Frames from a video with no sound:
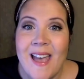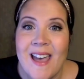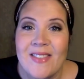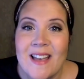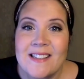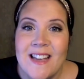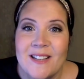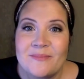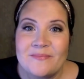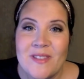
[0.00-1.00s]
And that's it.
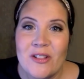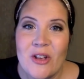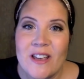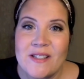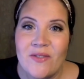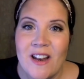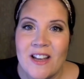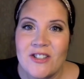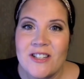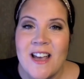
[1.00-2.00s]
The look is
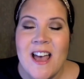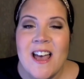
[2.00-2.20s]
finished.